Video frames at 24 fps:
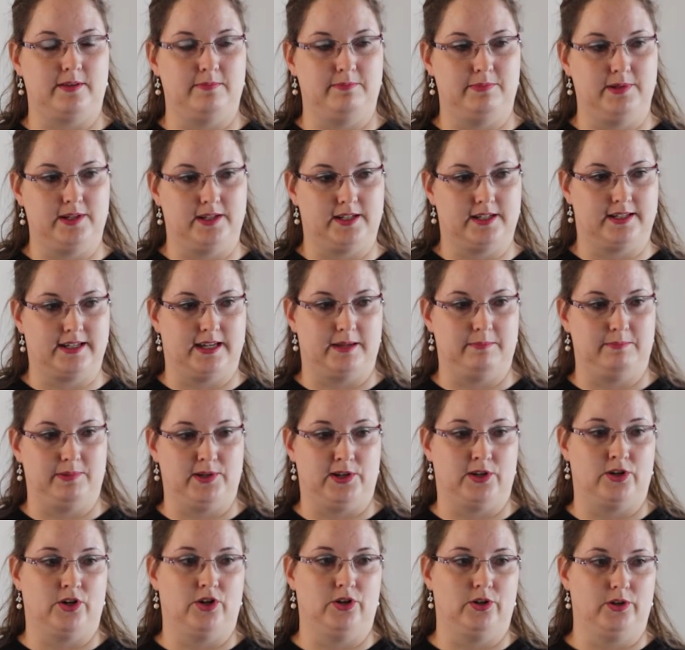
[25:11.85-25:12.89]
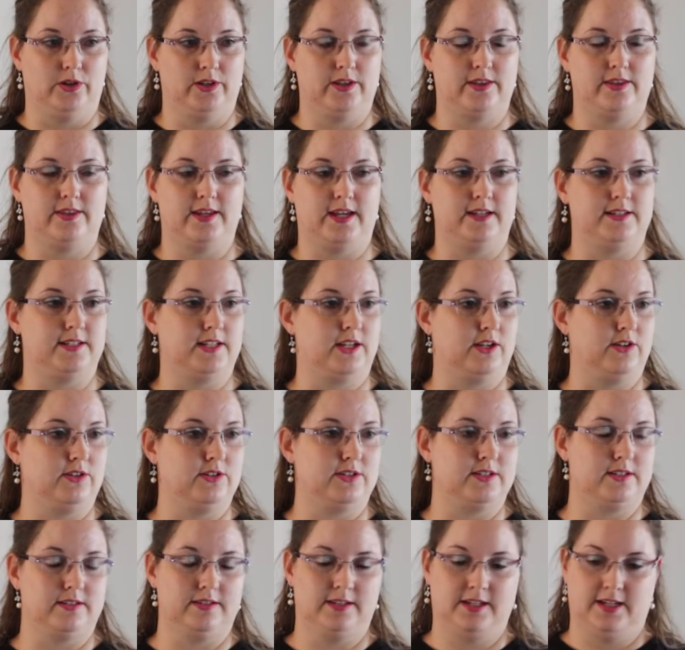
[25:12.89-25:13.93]
a big gaping hole. They
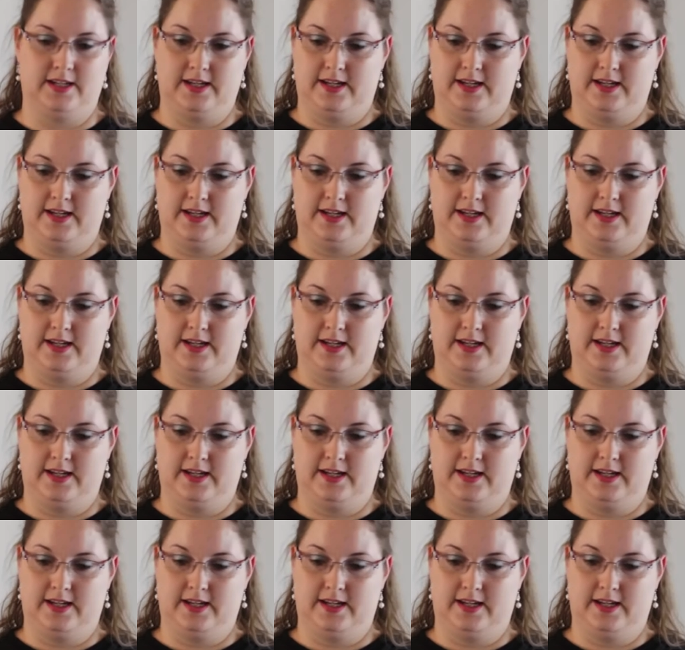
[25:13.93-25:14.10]
don't